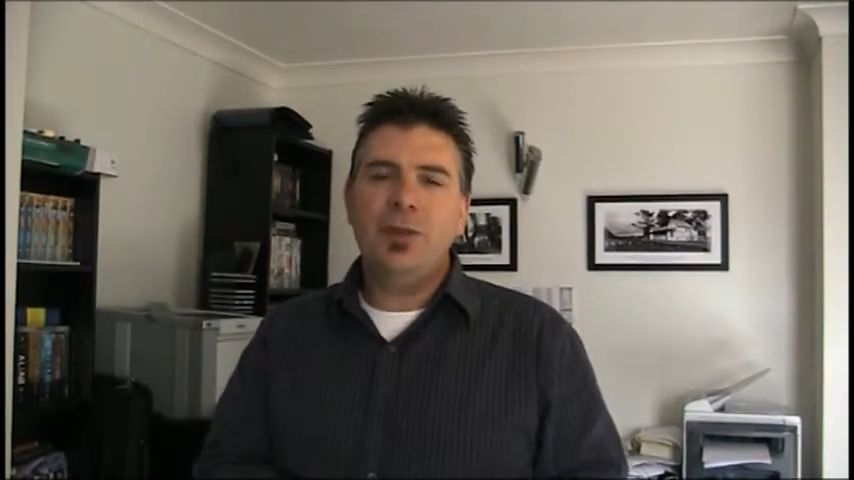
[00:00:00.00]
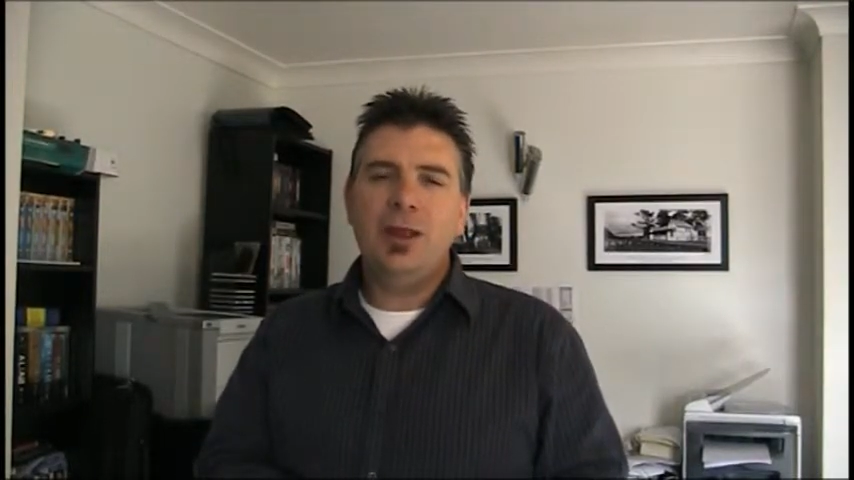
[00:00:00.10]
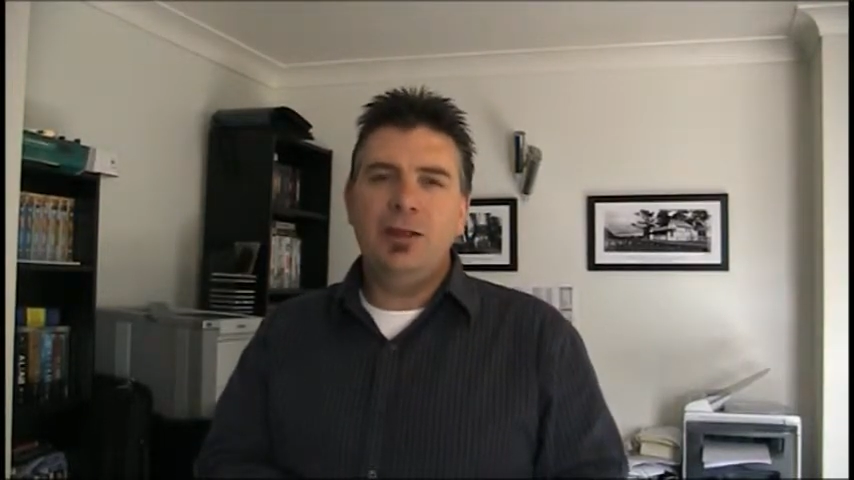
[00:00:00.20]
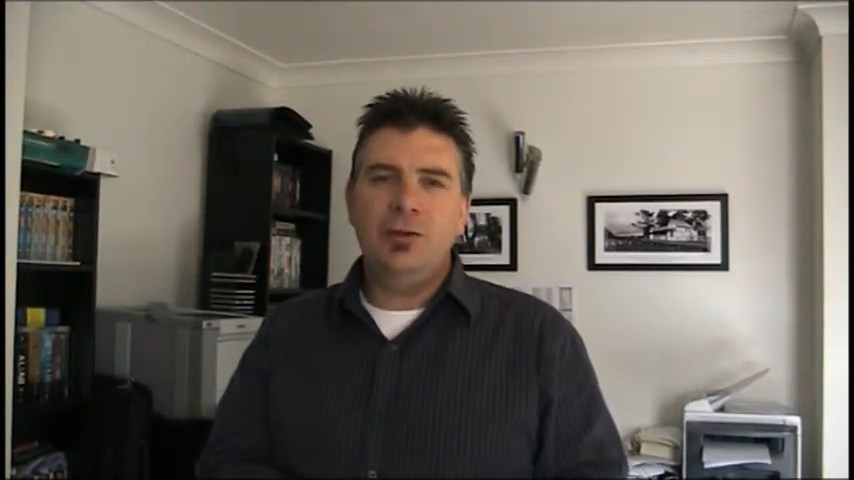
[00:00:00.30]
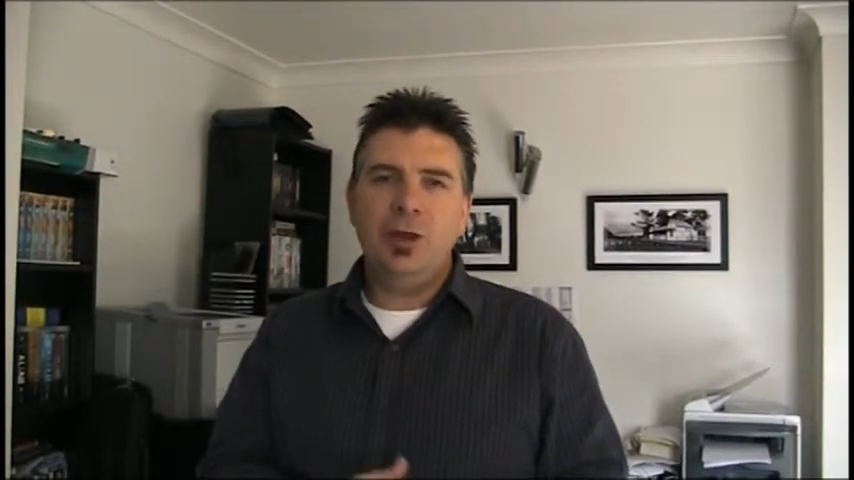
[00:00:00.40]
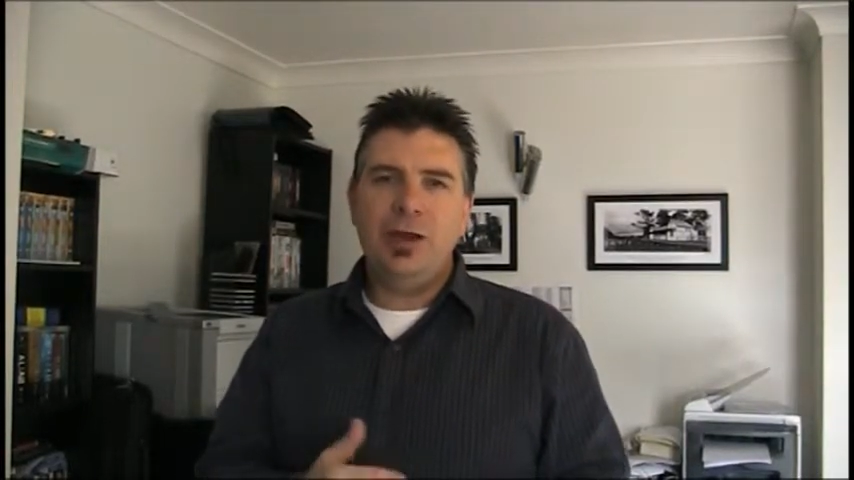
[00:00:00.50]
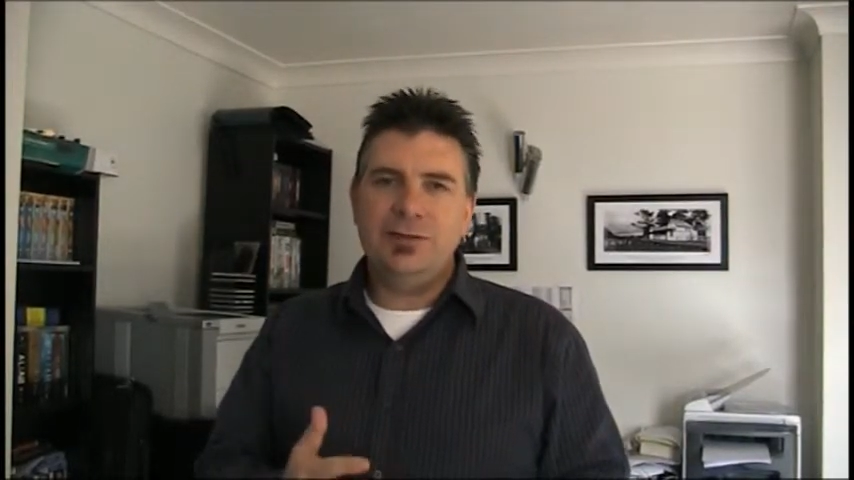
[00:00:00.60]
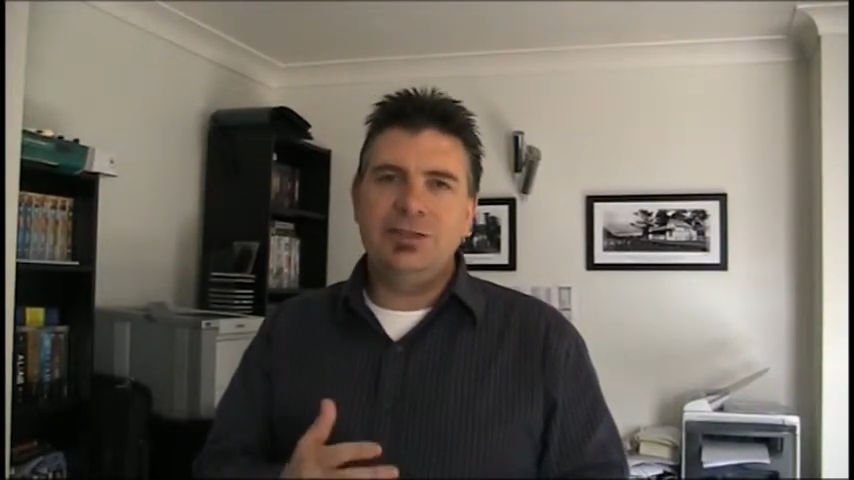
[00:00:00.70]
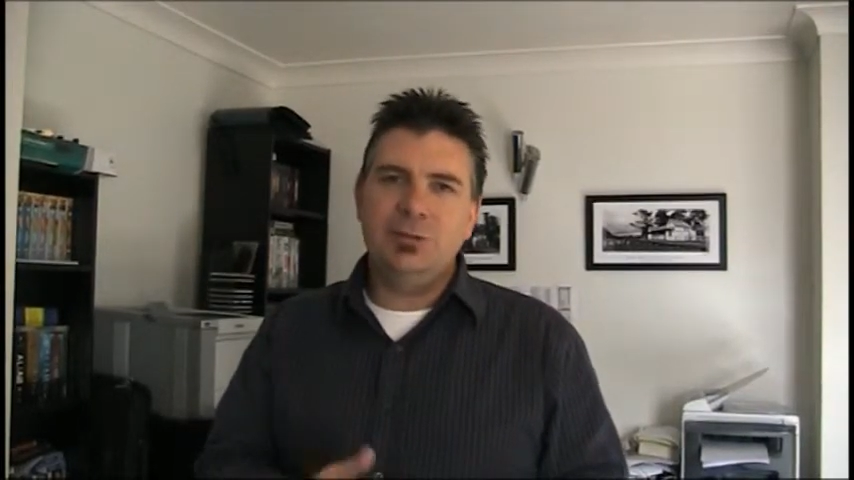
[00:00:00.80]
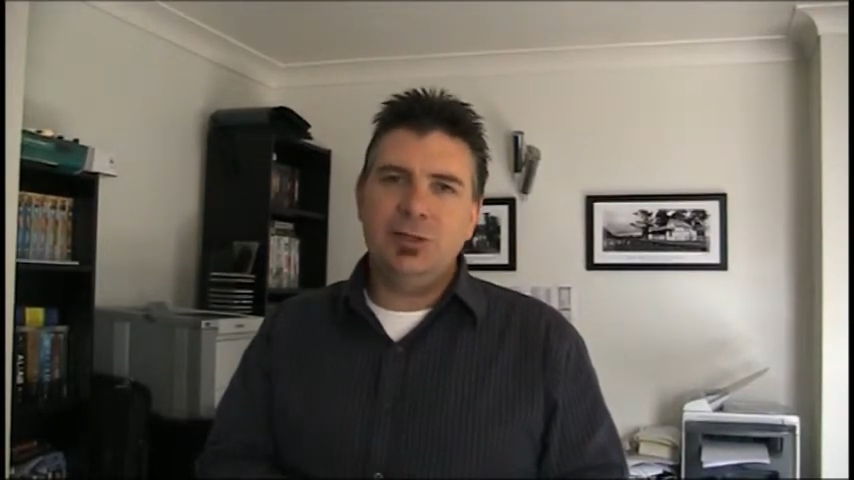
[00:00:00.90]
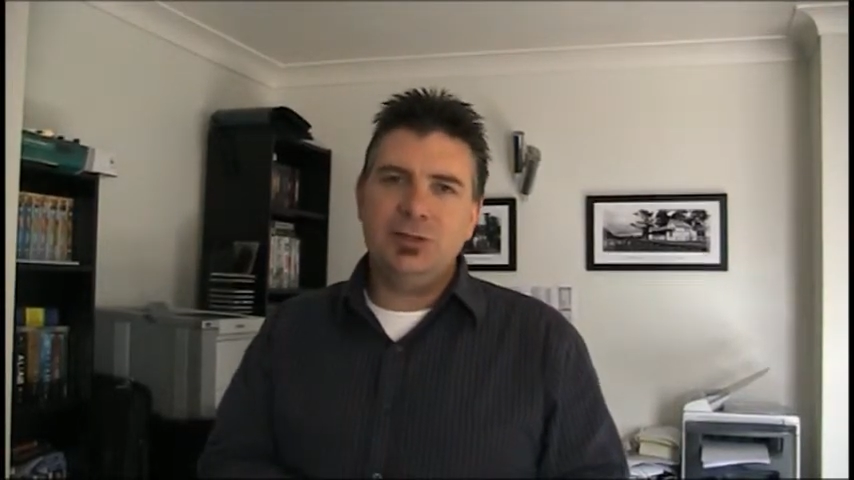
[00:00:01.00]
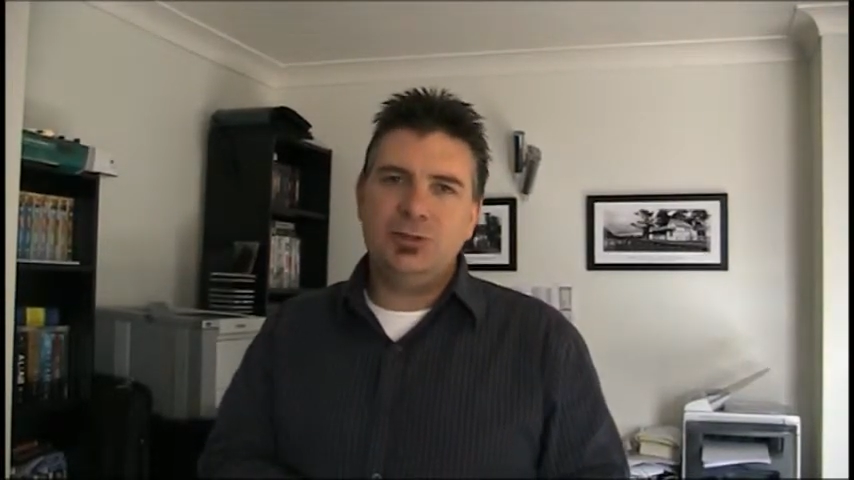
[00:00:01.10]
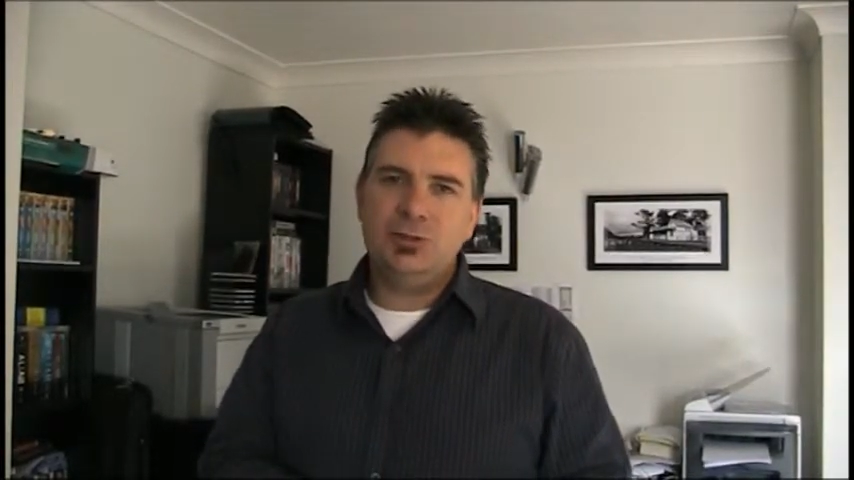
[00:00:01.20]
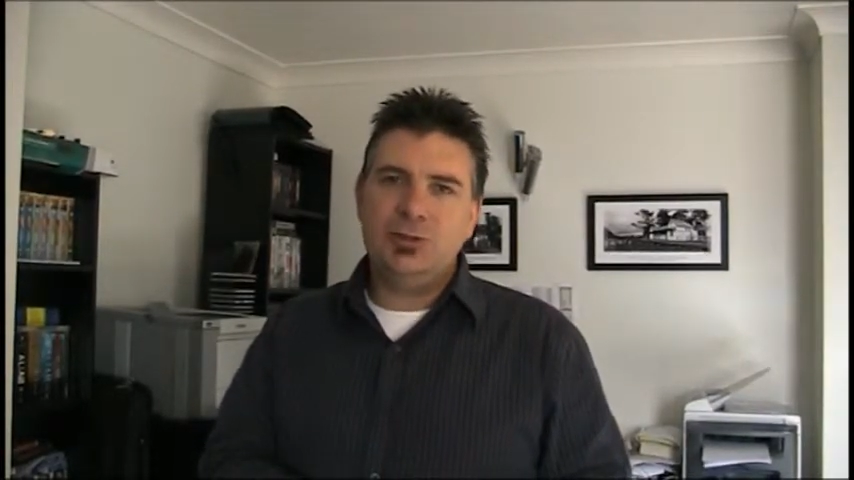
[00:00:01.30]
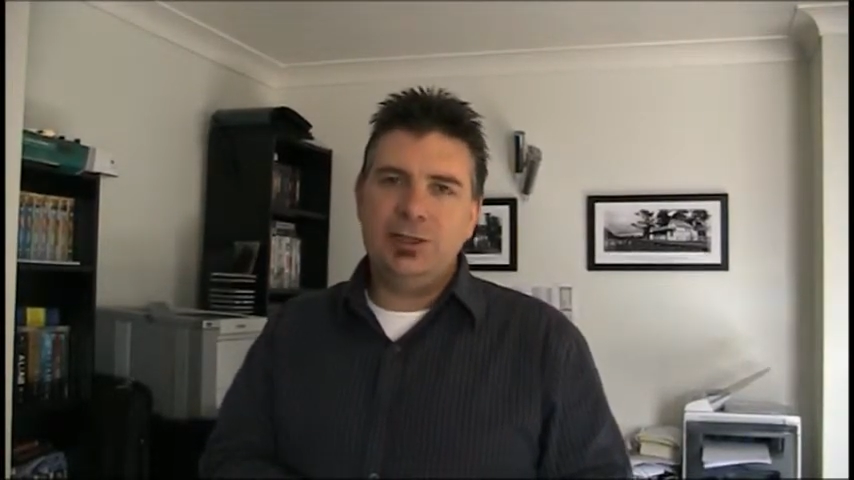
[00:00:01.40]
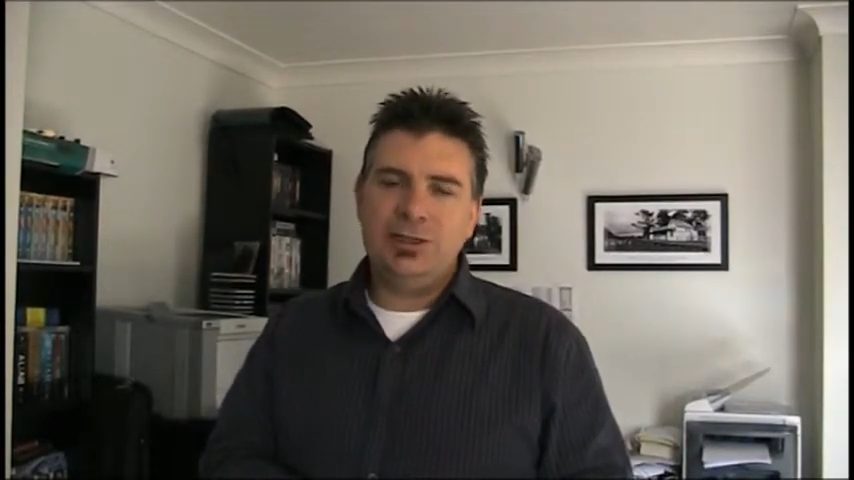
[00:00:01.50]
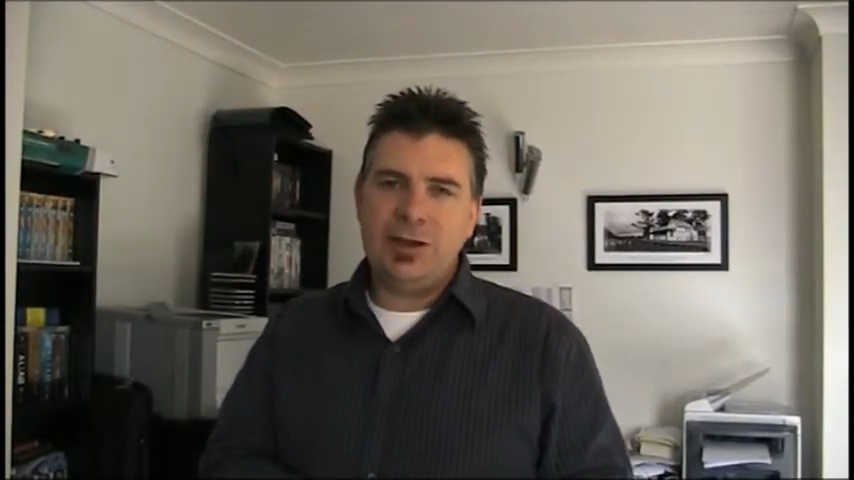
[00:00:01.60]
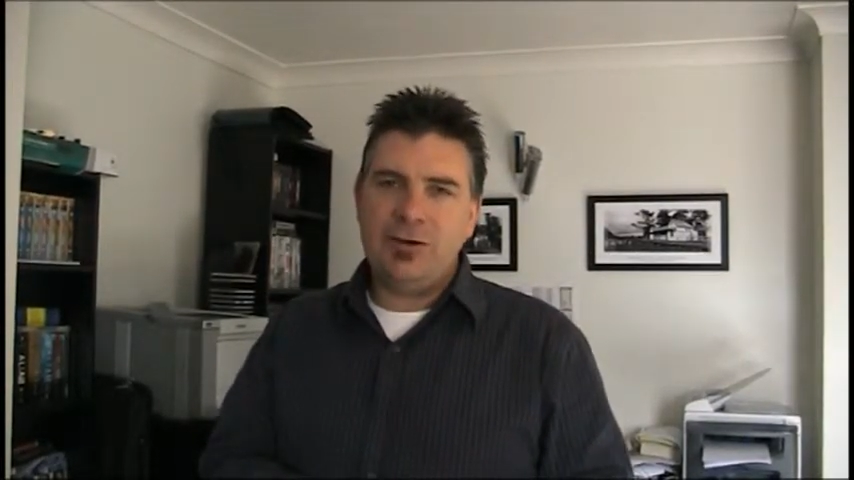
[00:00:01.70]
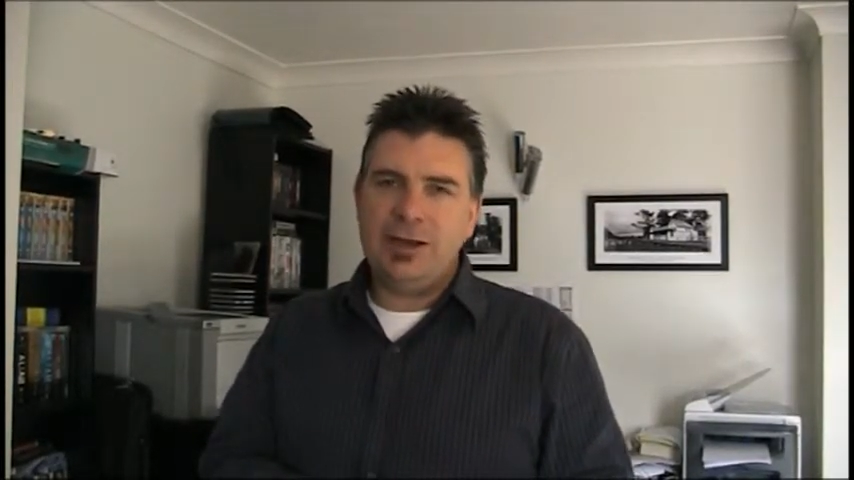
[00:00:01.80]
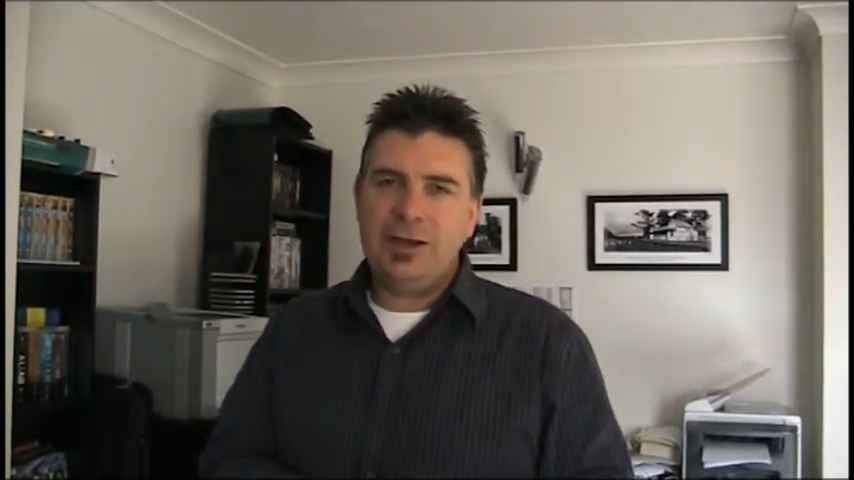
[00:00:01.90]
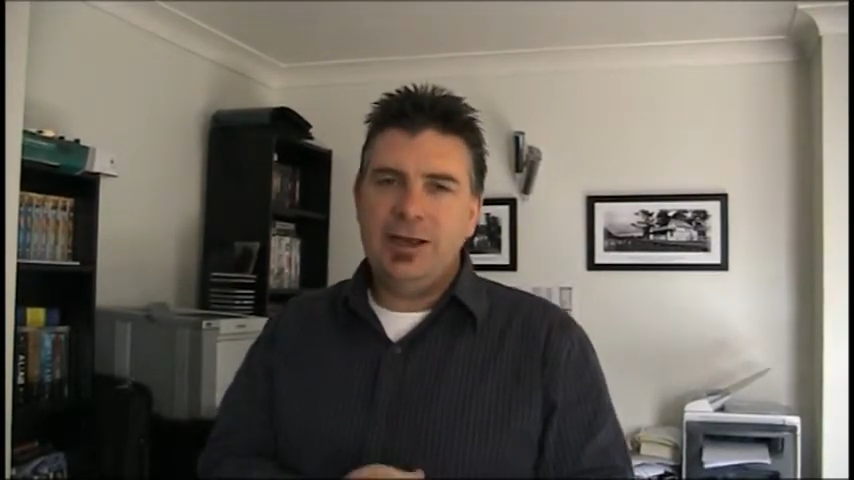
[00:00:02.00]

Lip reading: I think we have a similar story, Derek.